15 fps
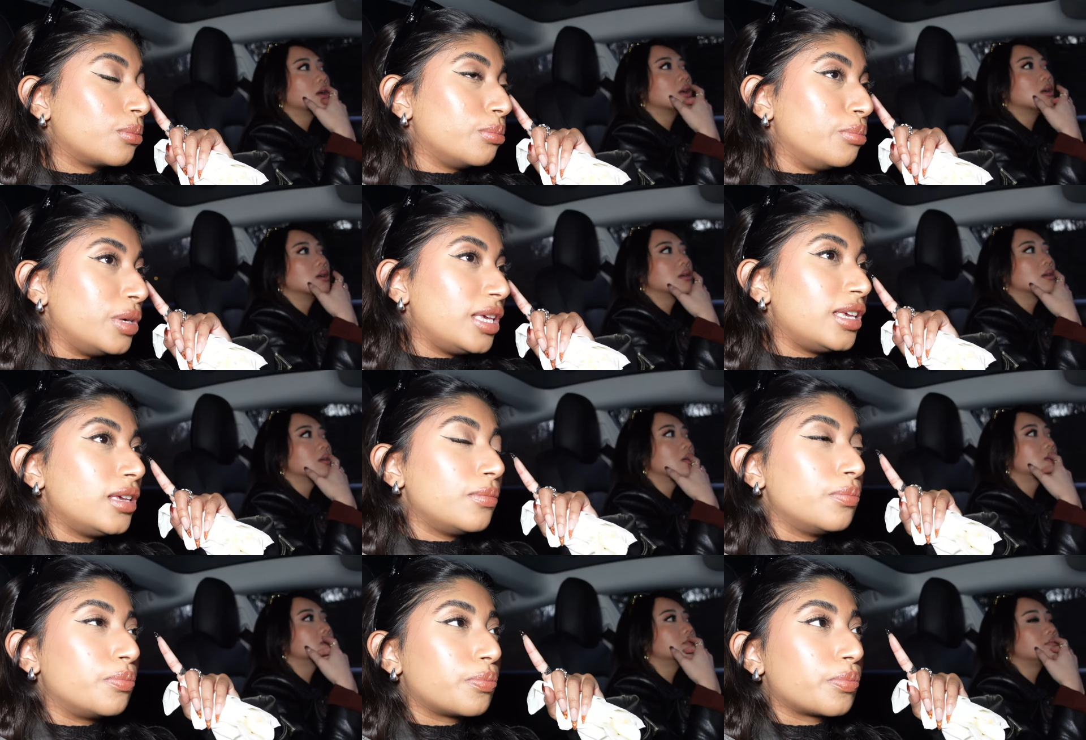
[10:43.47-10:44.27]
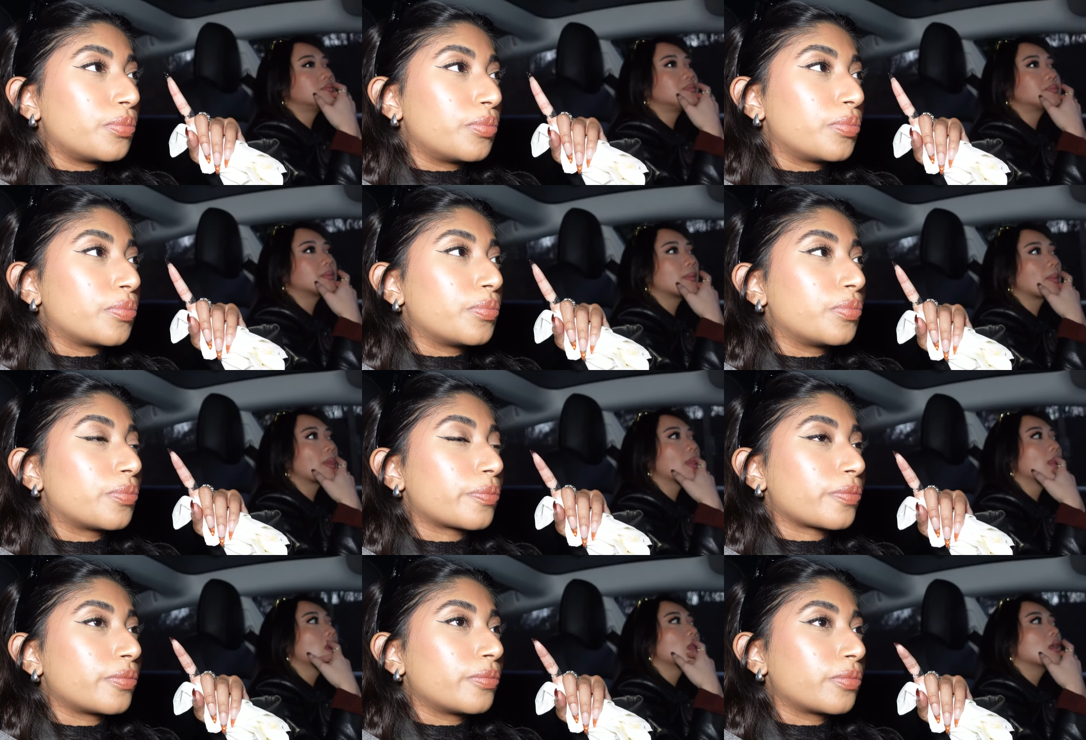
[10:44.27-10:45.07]
Speaker 1: me,
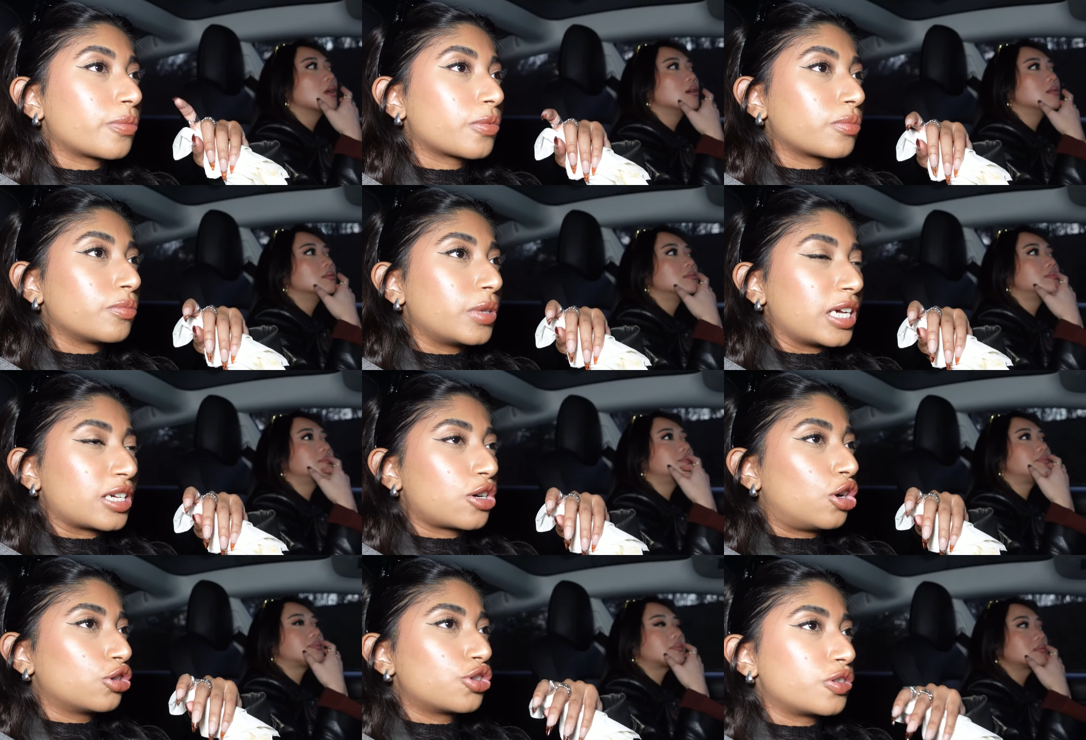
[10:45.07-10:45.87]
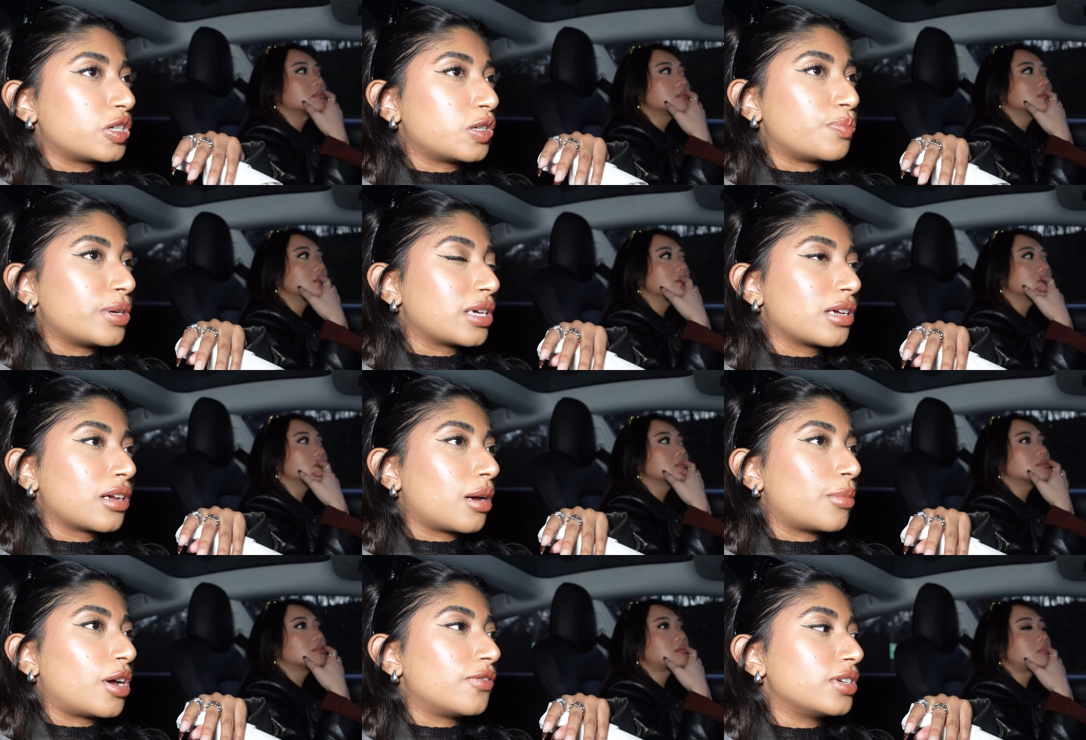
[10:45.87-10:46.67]
like culturally speaking,
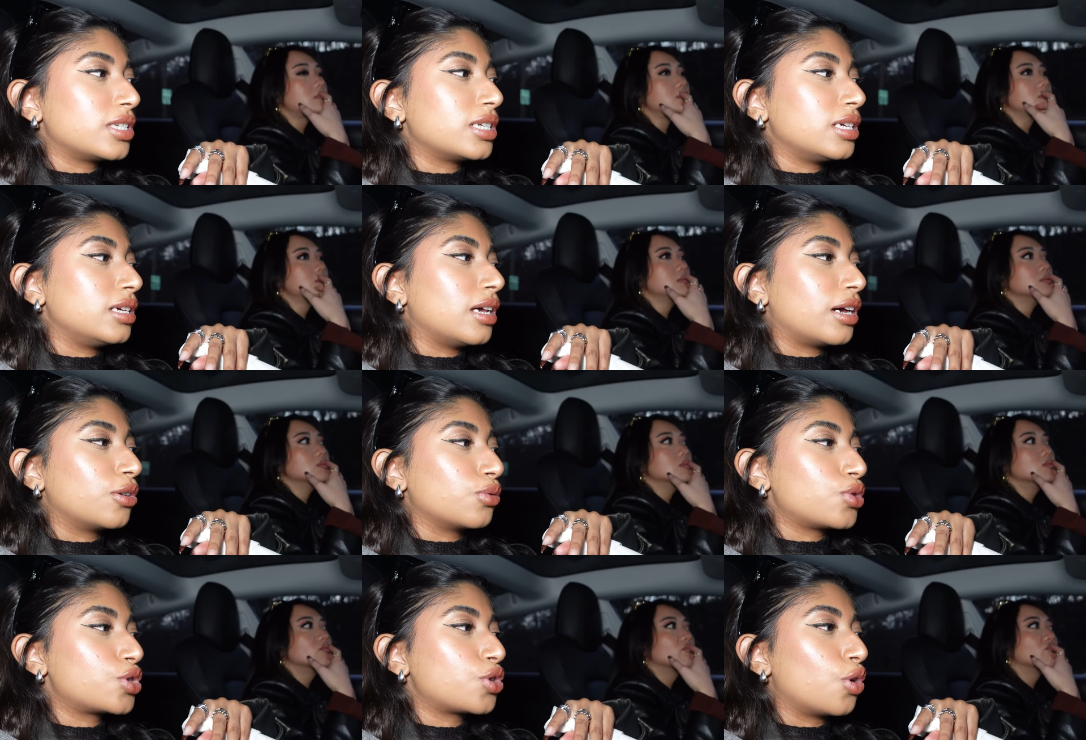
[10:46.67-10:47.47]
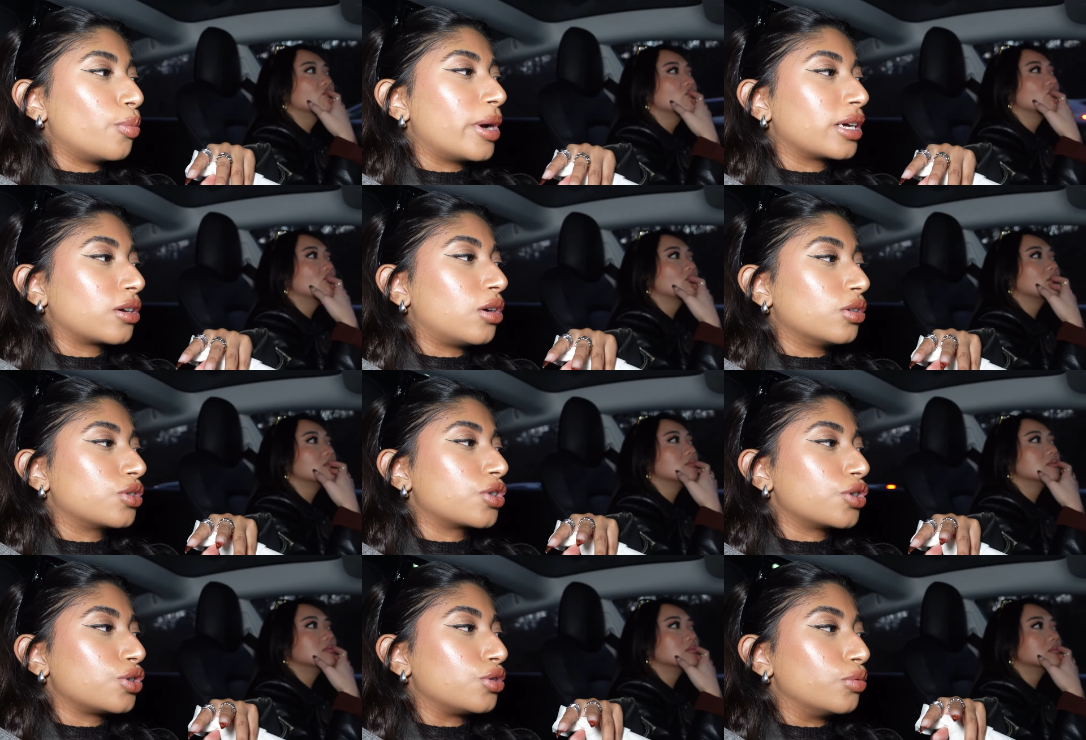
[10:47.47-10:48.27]
I don't show my
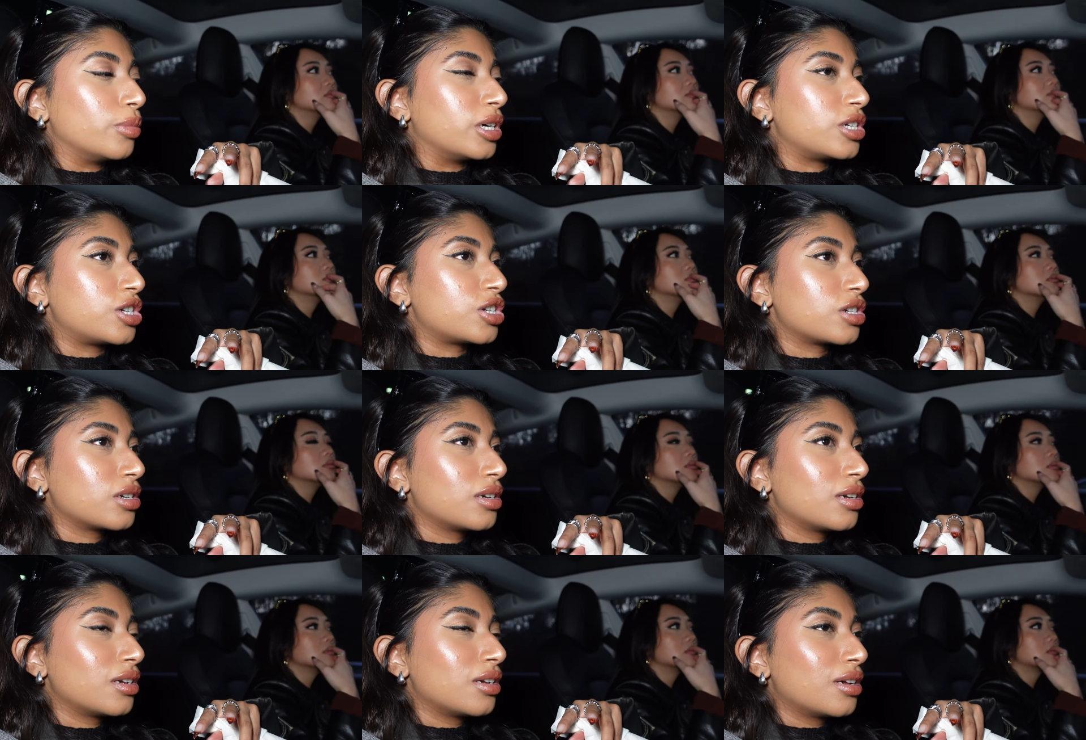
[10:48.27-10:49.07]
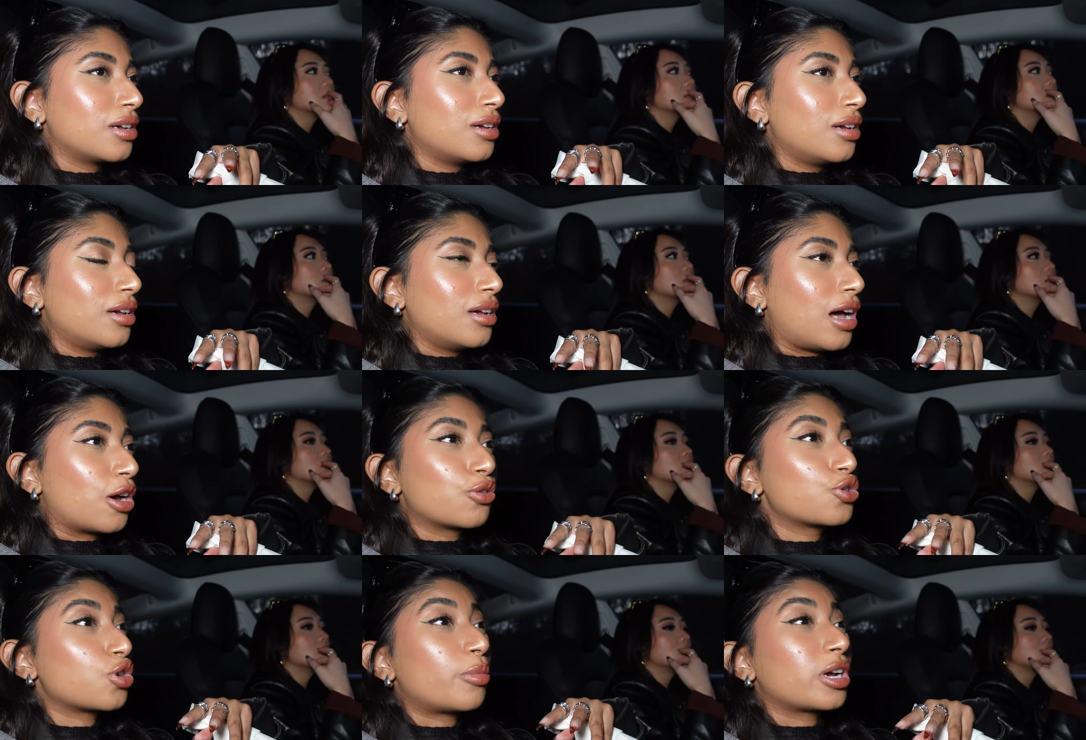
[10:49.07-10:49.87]
culture too much. I
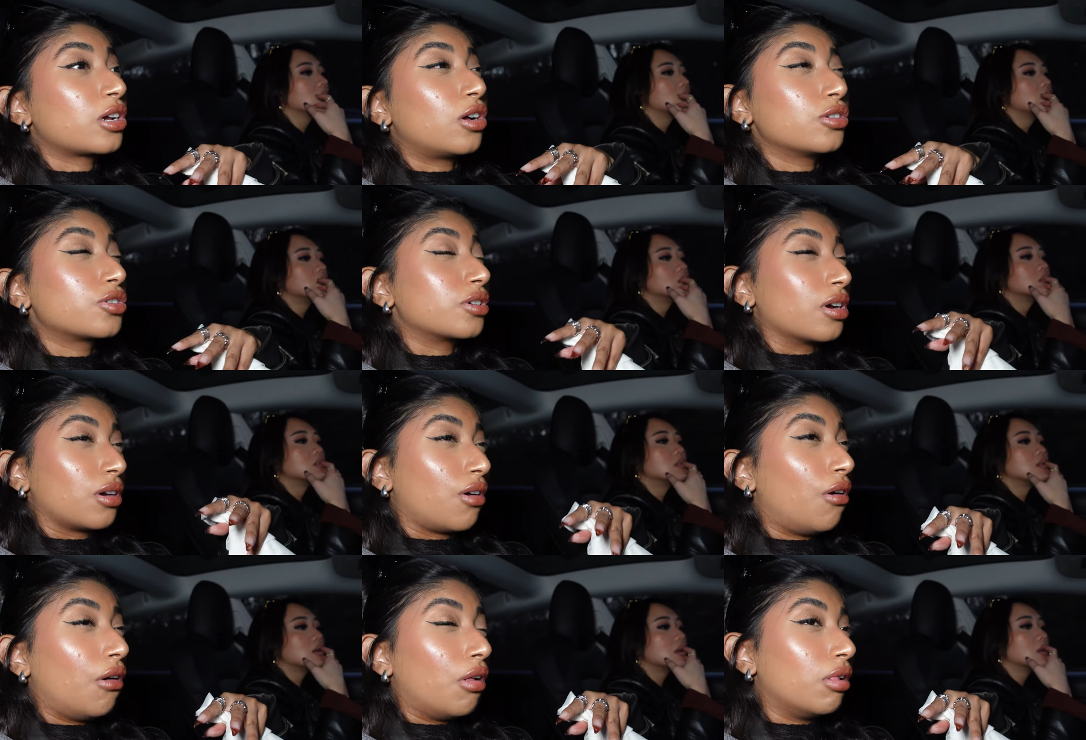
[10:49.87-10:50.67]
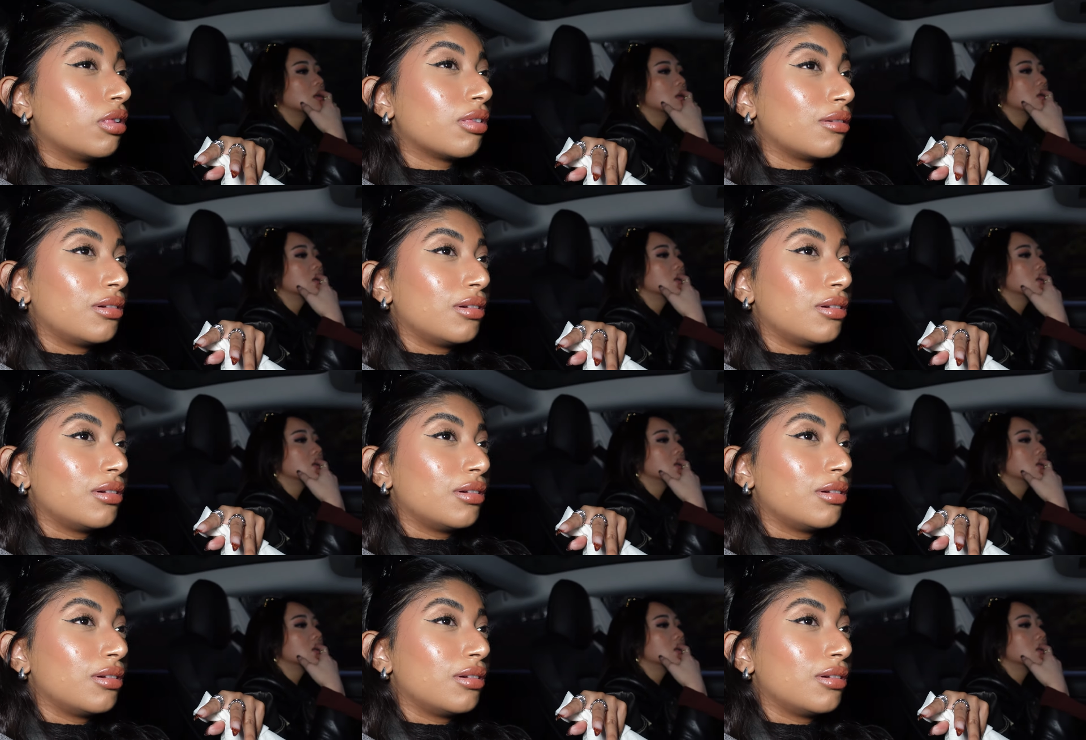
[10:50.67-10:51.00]
don't show my culture at all